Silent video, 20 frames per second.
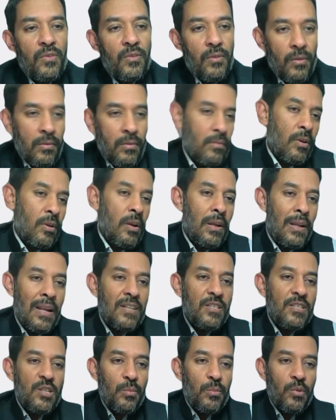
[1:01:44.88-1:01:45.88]
large
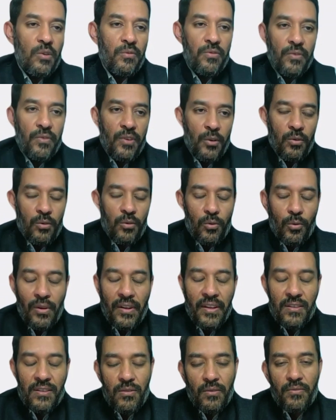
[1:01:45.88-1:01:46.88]
number of, you know,
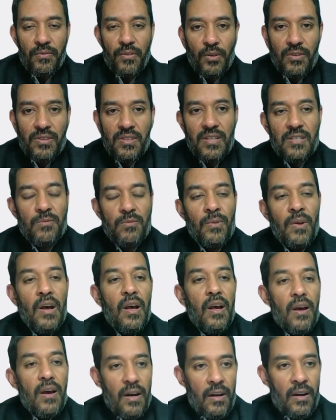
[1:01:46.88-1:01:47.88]
colleagues of yours as
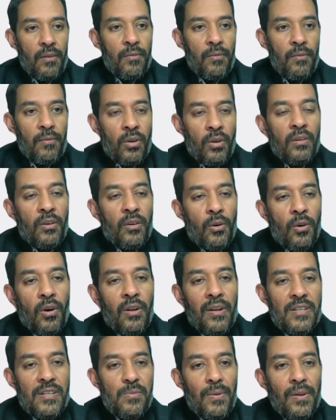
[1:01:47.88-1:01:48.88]
are on the call
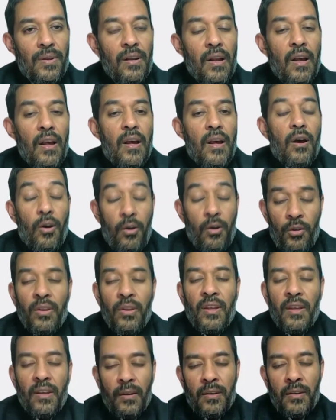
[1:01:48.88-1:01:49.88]
as well, on
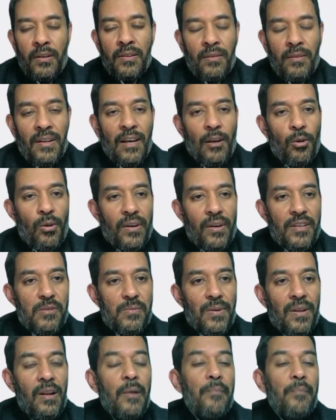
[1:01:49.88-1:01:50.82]
the dialogue as well.